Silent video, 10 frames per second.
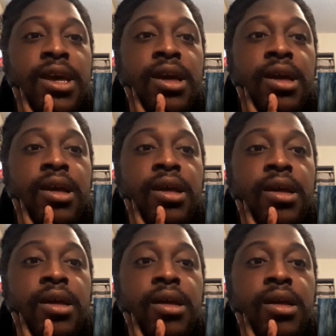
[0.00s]

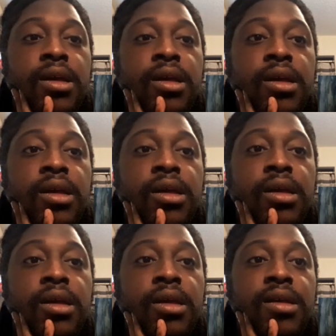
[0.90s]

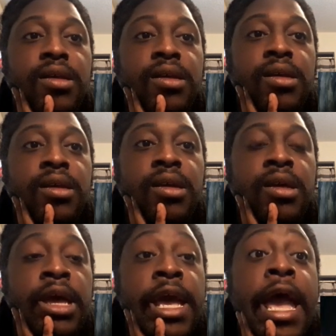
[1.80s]
Nothing is said.